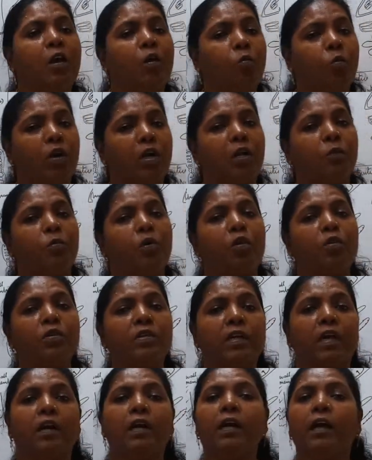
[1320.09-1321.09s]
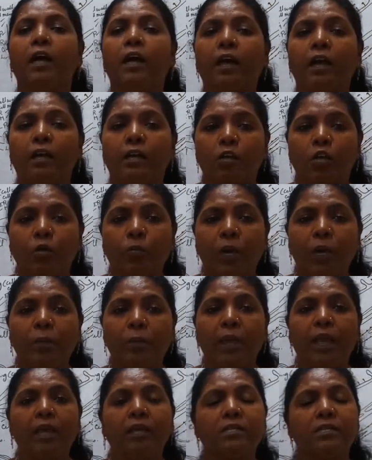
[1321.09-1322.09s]
What about human
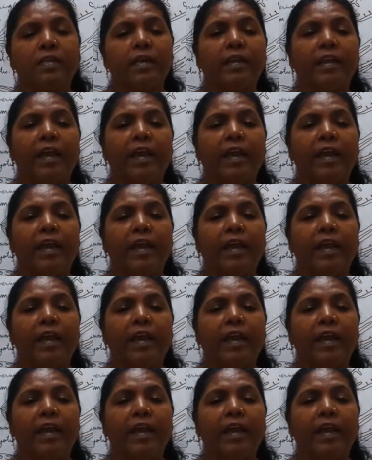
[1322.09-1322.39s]
beings and